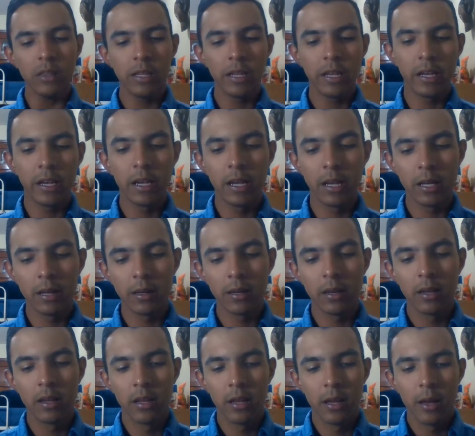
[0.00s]
And
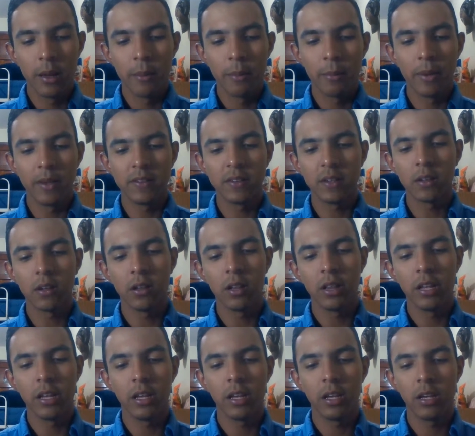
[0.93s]

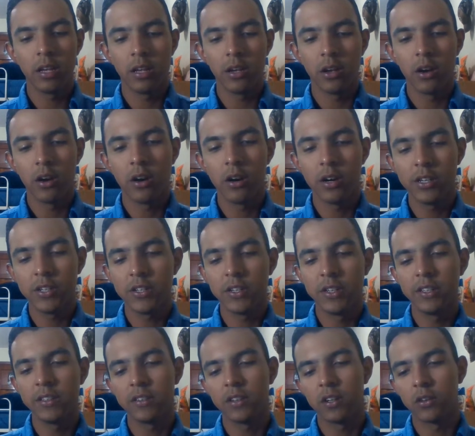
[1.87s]
basically, Hirsch
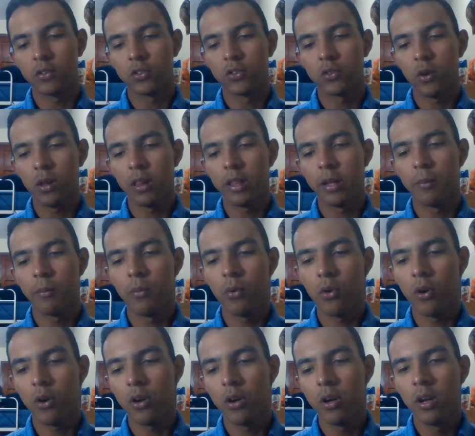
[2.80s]
is an Australian
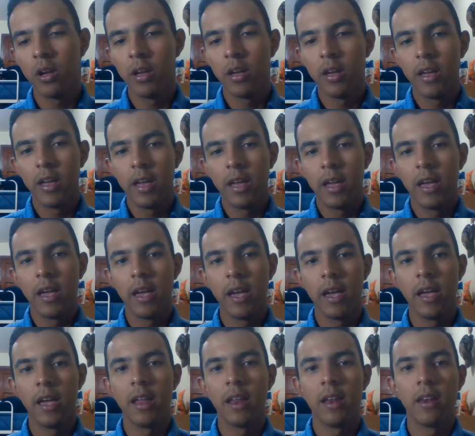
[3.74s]
boy,
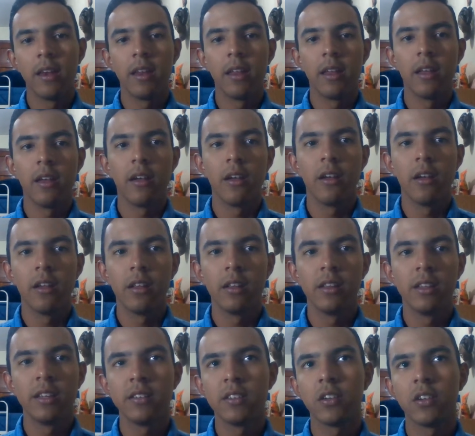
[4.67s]
and
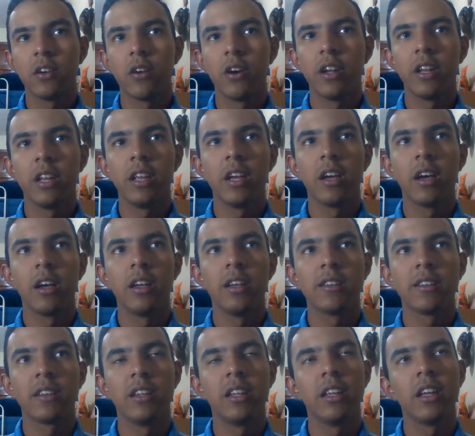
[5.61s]
this is
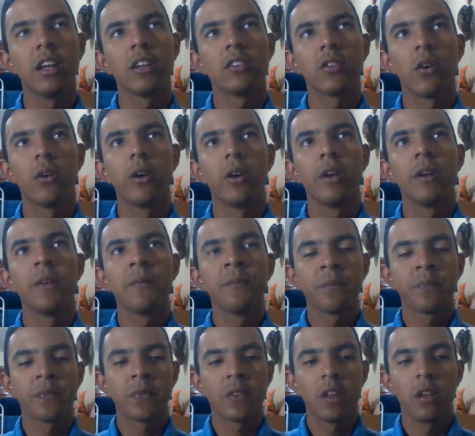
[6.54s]
his idea
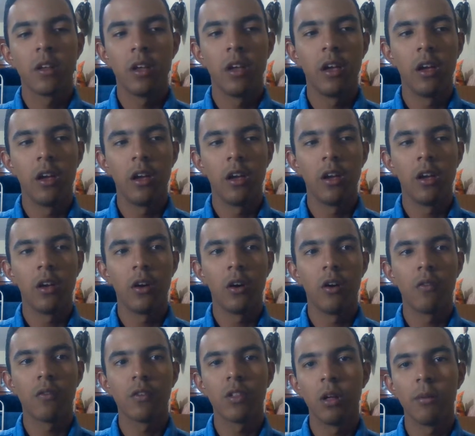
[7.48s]

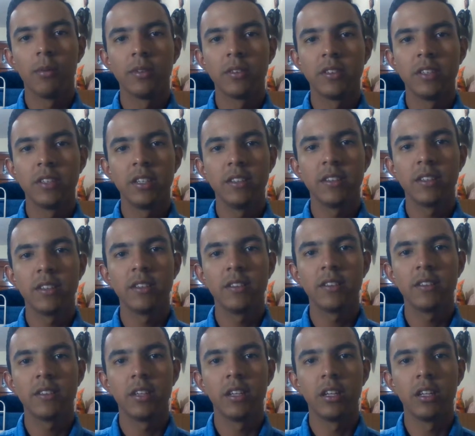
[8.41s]
of global
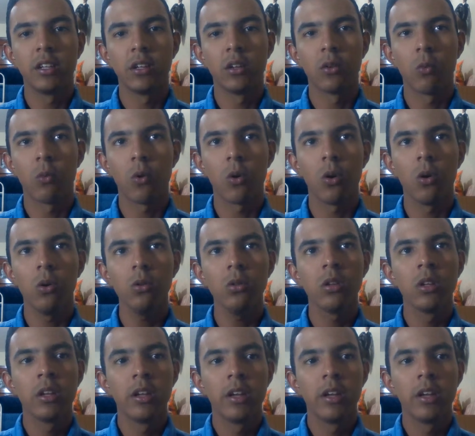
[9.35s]
citizens in the world.